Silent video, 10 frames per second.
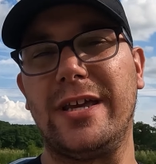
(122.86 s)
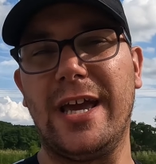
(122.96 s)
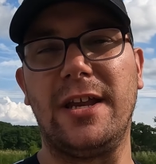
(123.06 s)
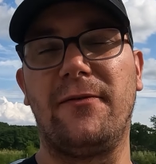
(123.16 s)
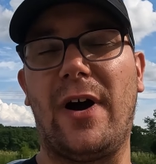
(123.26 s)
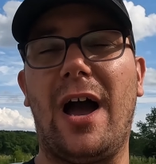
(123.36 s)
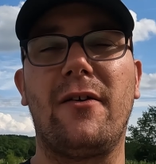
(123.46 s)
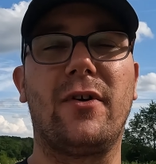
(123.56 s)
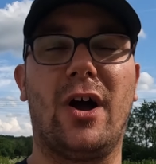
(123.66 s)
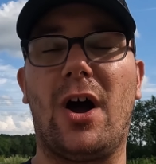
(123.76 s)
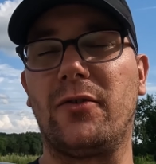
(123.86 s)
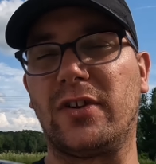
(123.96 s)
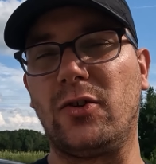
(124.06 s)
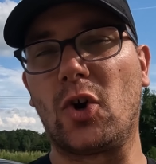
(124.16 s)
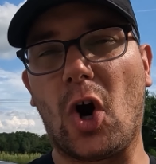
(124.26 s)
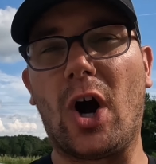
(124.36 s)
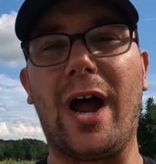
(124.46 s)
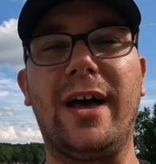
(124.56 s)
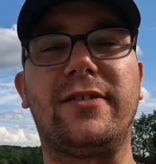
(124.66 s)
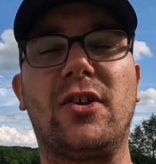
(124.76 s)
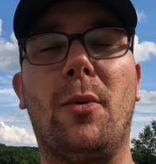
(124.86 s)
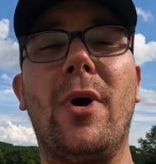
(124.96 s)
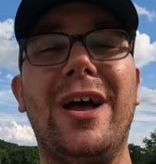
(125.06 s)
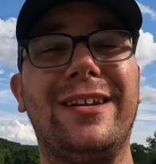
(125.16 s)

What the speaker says: E85. Obviously, the car has some